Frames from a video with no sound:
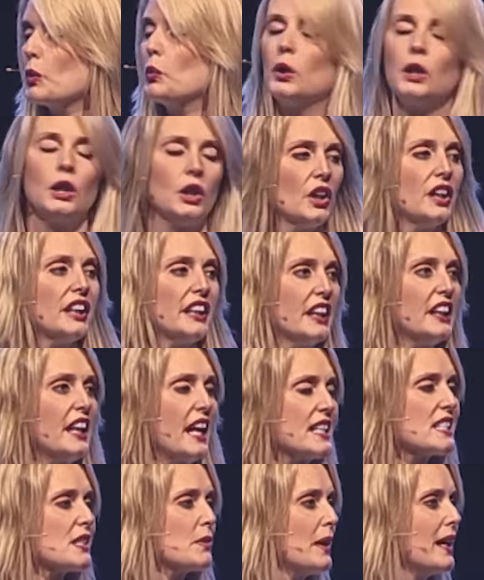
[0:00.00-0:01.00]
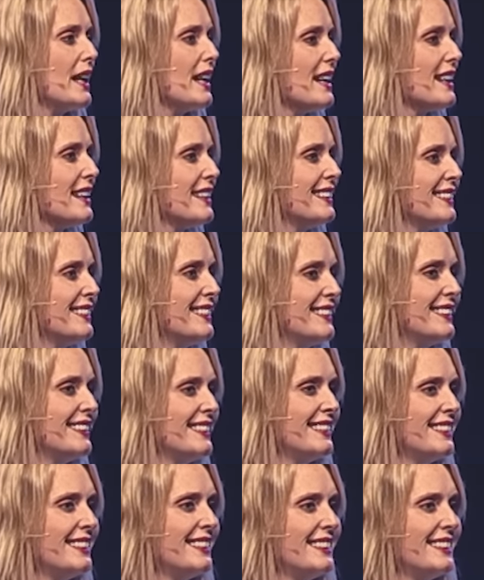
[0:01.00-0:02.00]
We'll look at it next week.
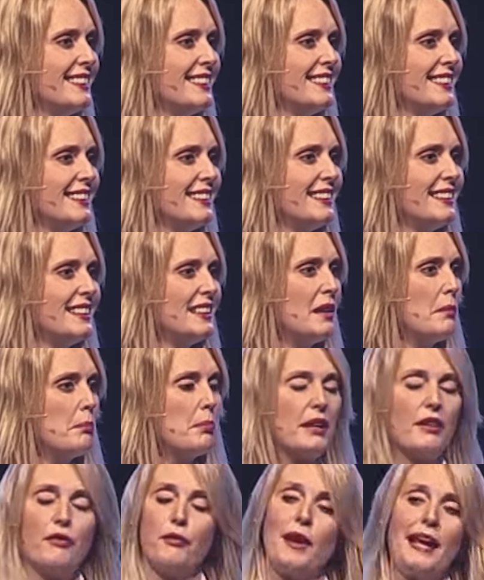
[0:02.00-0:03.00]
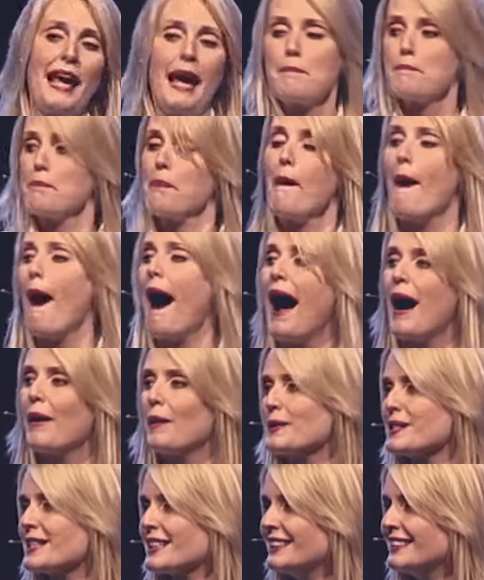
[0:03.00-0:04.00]
But if we get
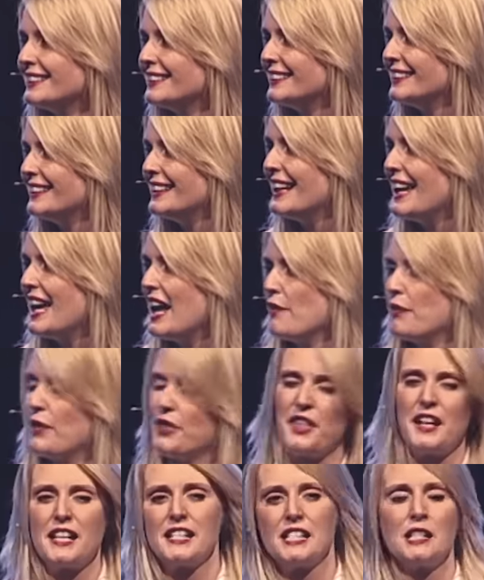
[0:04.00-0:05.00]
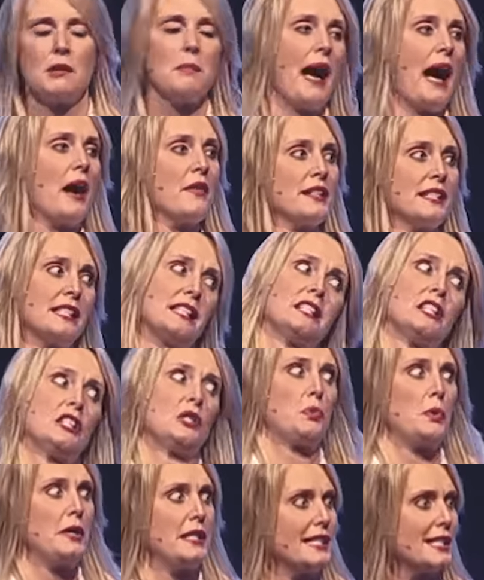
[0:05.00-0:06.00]
proud, if we think somehow this is
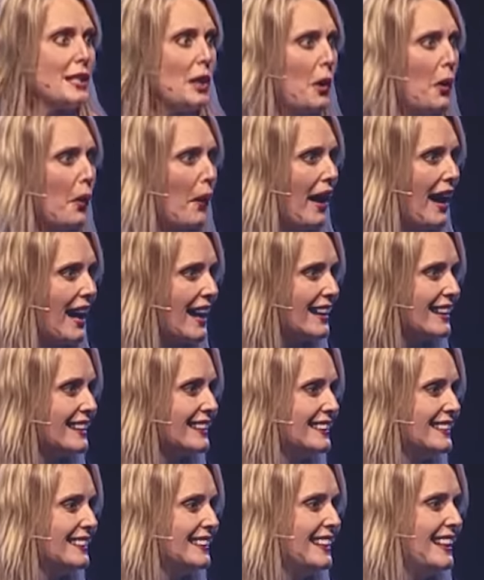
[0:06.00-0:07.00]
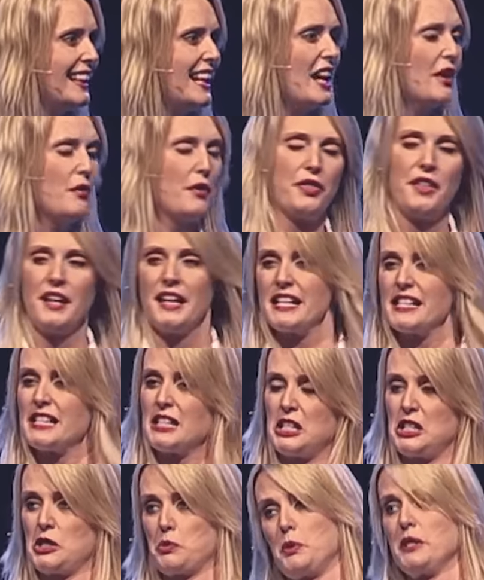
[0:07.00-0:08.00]
because we're so great, if we think it's
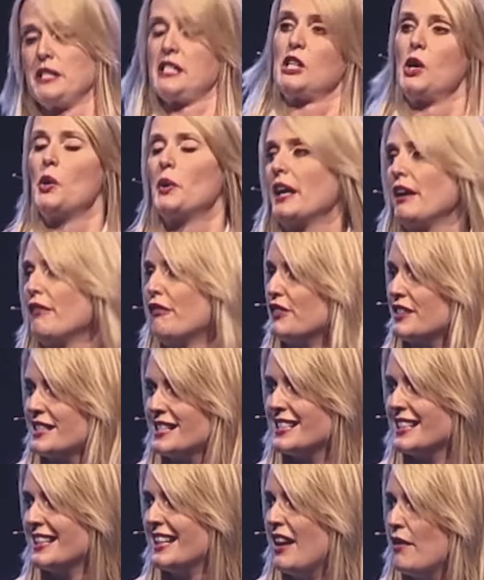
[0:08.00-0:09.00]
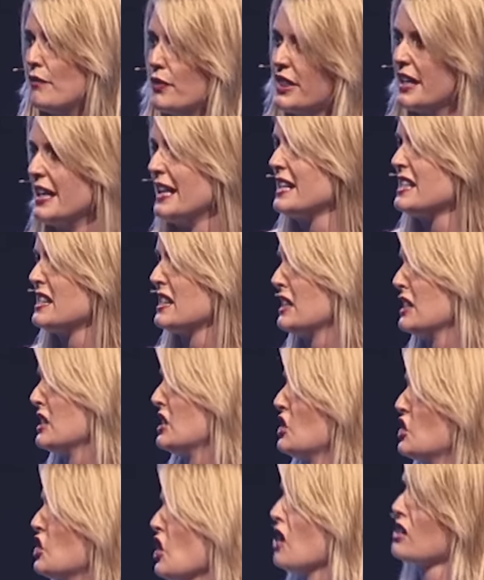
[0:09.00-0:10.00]
because we're so gifted, if we think it's
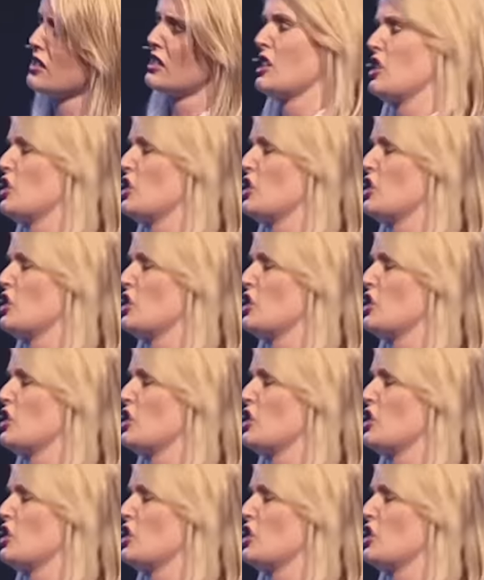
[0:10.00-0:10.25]
because Jock's